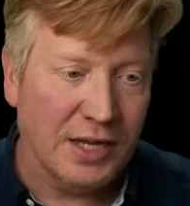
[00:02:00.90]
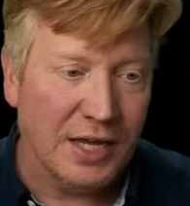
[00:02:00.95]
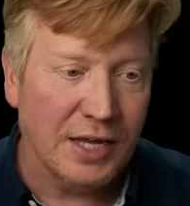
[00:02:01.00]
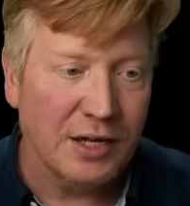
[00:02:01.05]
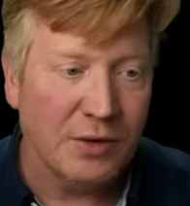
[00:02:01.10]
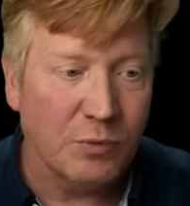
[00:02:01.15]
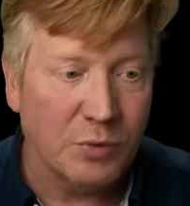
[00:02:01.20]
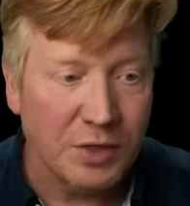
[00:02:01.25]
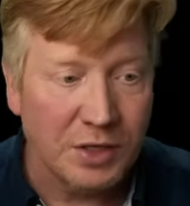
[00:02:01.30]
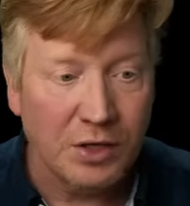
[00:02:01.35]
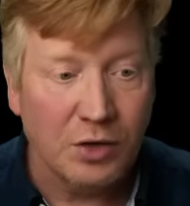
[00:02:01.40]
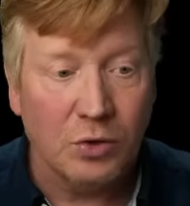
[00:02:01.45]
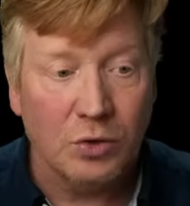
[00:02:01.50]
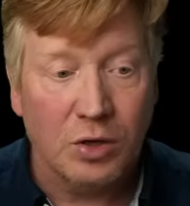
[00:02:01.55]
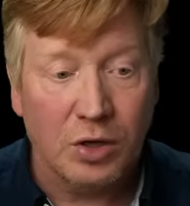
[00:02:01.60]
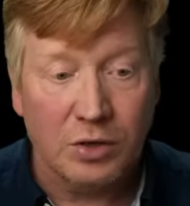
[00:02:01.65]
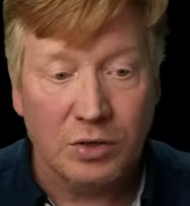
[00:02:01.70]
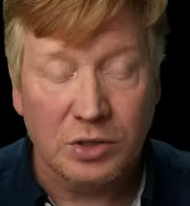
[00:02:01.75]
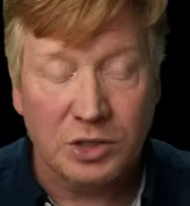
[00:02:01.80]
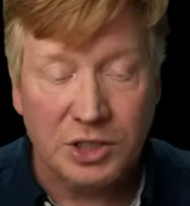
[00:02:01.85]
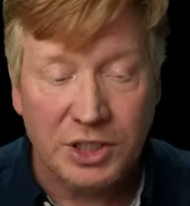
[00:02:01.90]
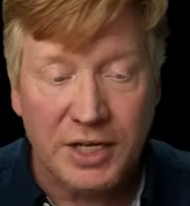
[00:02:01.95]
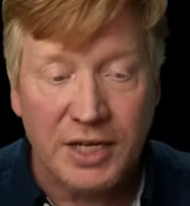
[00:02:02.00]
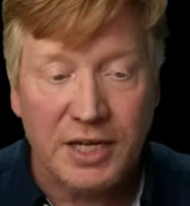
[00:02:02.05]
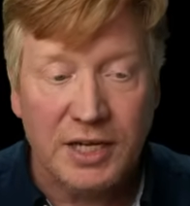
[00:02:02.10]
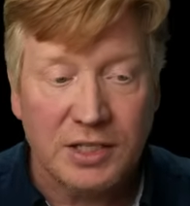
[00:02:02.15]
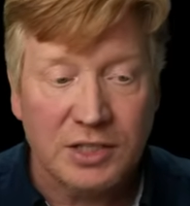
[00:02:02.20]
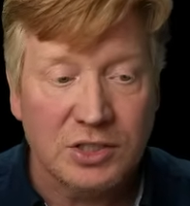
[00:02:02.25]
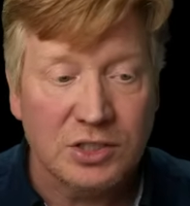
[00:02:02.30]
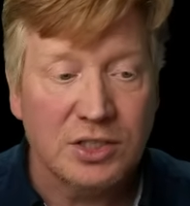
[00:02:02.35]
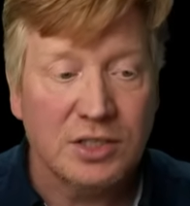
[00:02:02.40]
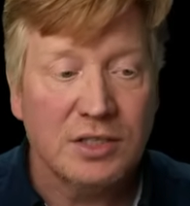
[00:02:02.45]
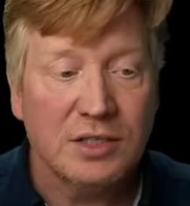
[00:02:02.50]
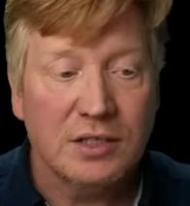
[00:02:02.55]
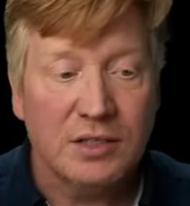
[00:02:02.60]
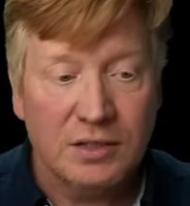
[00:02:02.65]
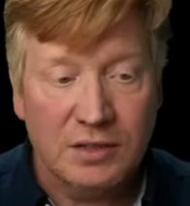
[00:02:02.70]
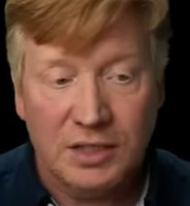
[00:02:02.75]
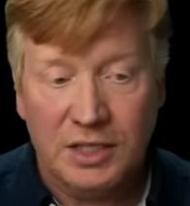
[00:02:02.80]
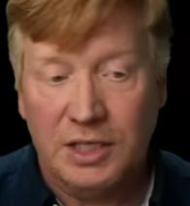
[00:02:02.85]
And again, we can no longer change
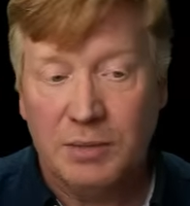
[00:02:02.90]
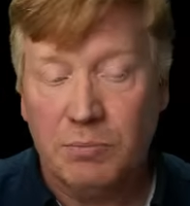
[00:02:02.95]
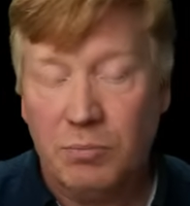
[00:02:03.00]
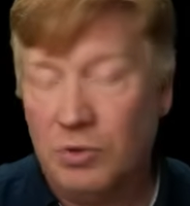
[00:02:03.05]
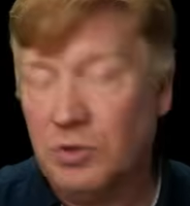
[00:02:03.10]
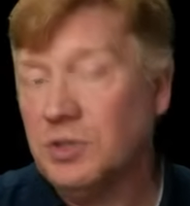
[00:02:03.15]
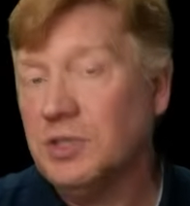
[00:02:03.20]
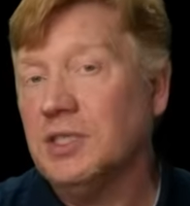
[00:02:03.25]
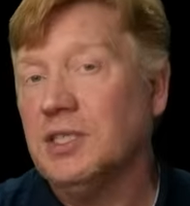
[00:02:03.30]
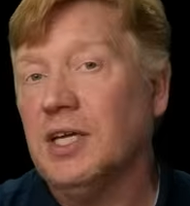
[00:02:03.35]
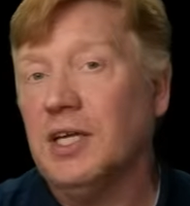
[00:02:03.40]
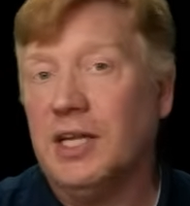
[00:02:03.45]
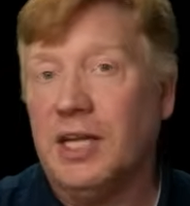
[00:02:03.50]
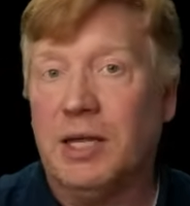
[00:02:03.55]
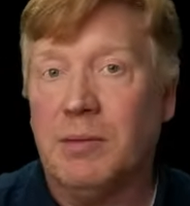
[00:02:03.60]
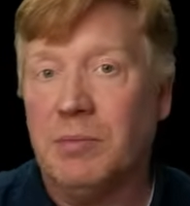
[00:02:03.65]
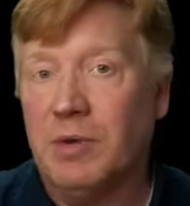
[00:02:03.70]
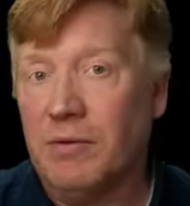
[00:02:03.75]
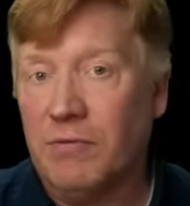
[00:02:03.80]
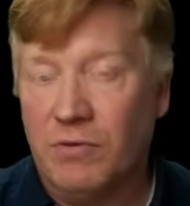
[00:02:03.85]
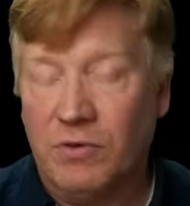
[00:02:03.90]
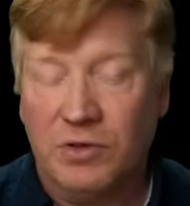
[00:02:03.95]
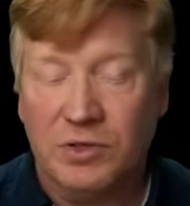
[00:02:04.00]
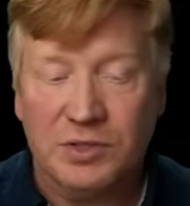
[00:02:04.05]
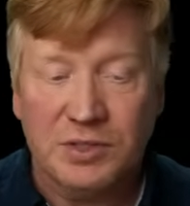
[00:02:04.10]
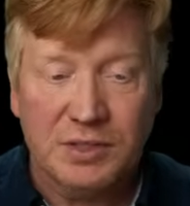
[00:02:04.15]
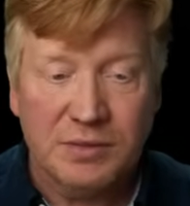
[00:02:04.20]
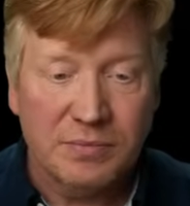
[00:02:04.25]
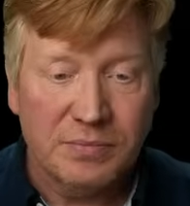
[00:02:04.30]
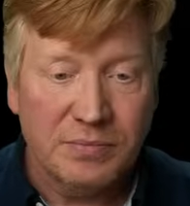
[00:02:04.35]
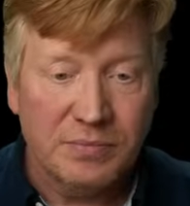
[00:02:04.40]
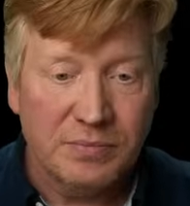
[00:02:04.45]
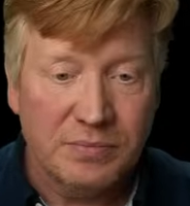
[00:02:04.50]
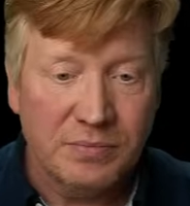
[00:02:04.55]
the person.name.first.